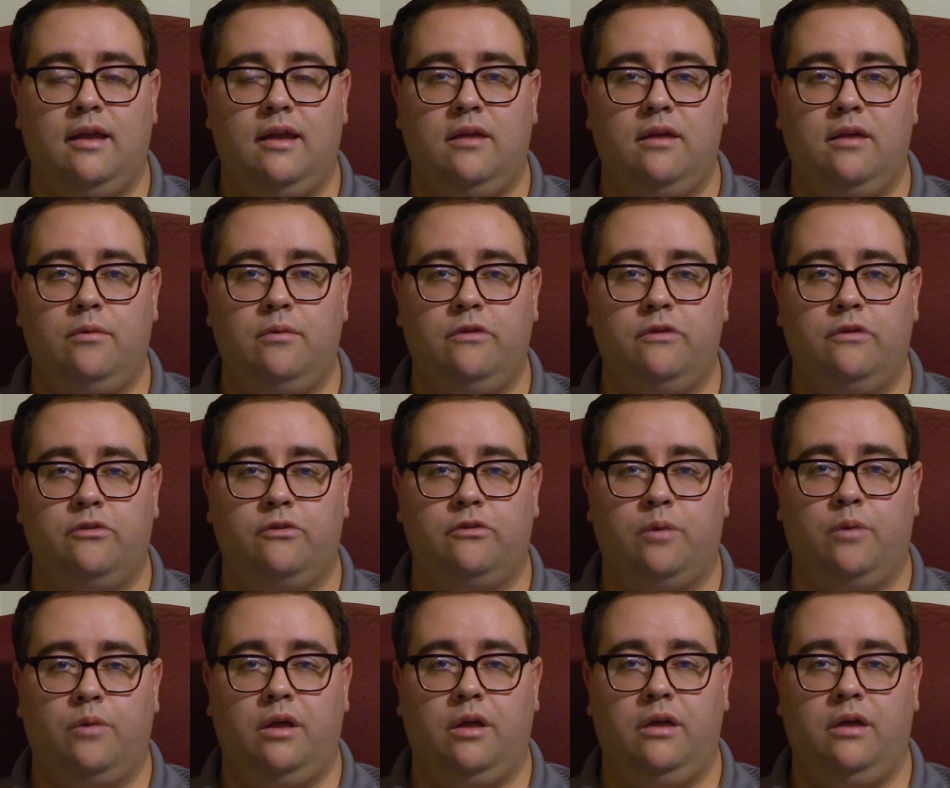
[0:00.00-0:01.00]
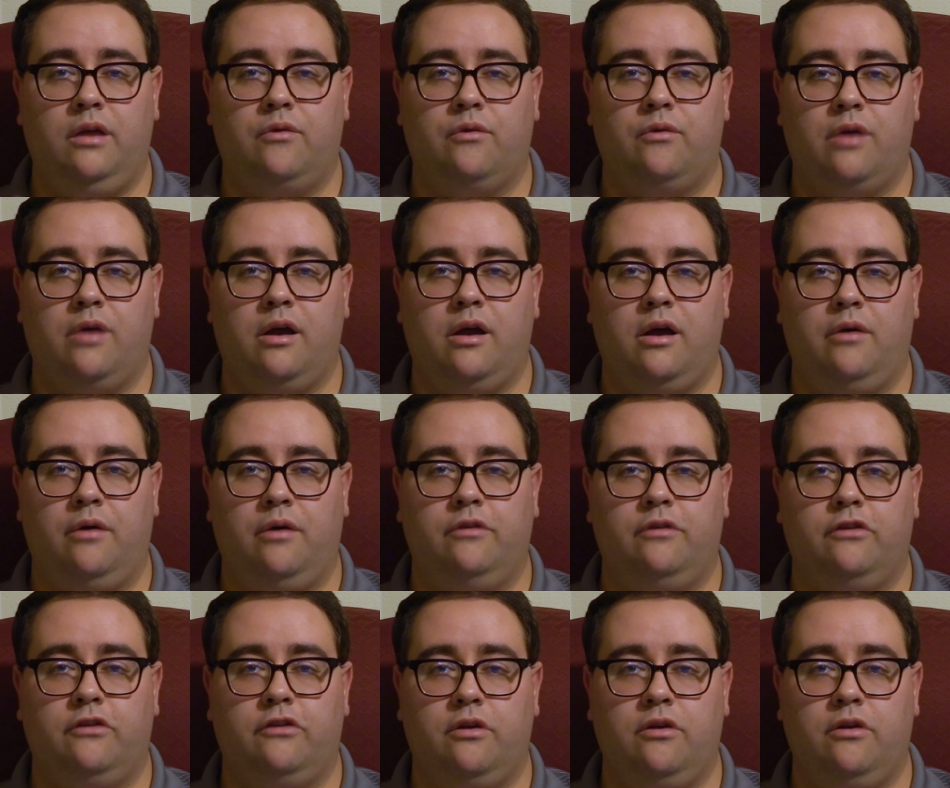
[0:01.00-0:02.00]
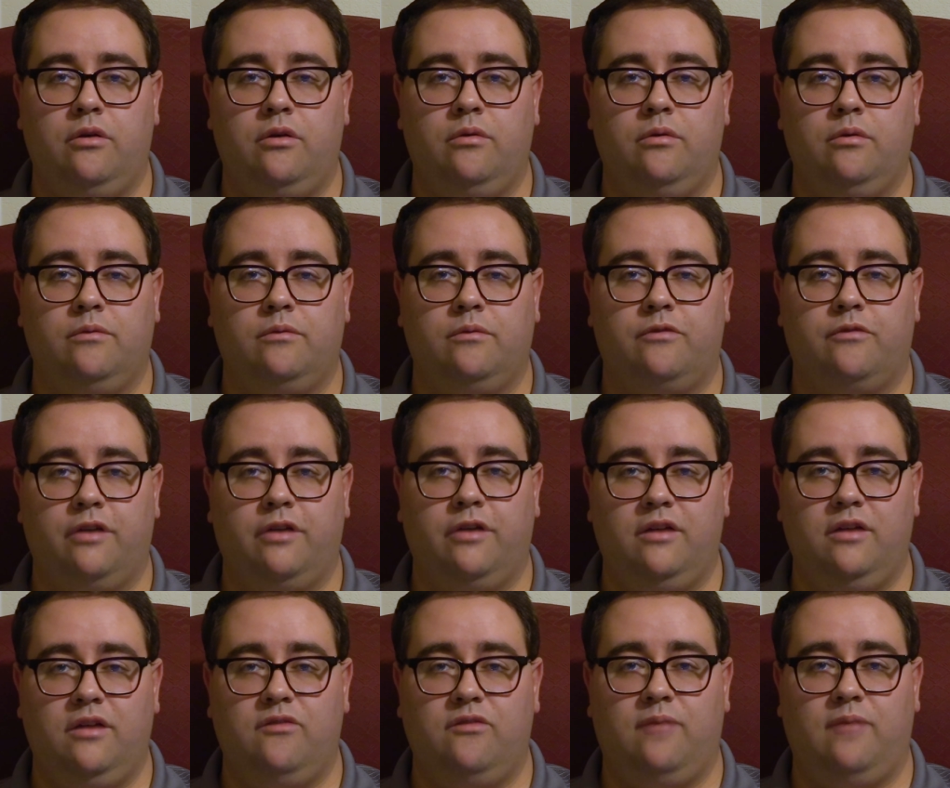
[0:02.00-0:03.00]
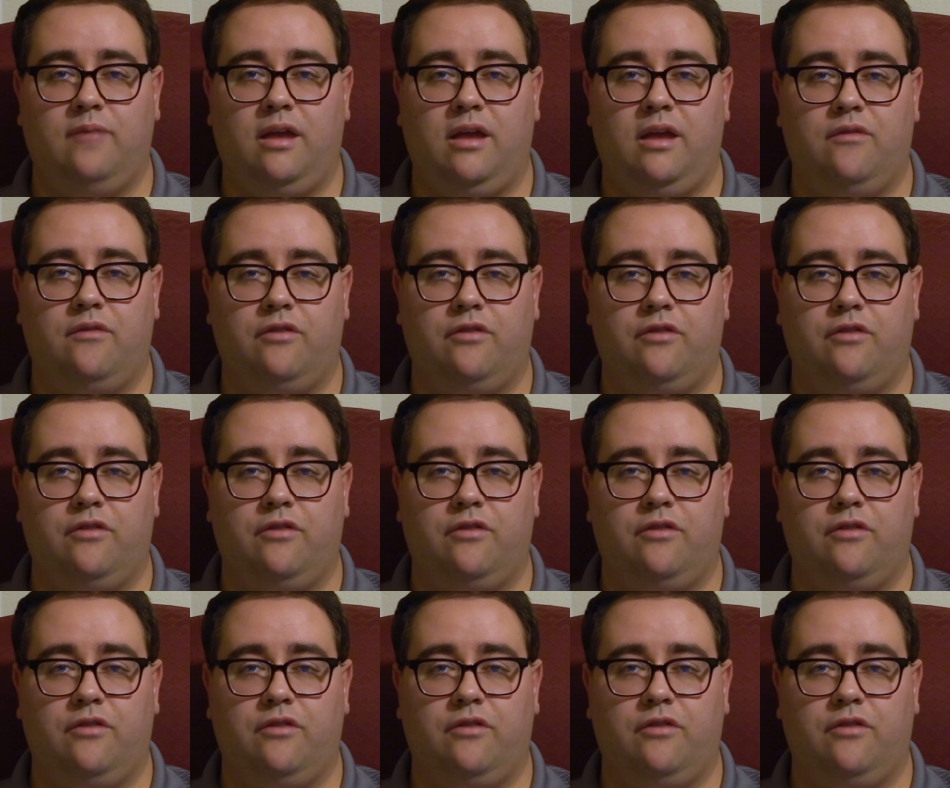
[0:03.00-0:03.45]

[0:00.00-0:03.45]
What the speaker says: it was while en route to, forgive me for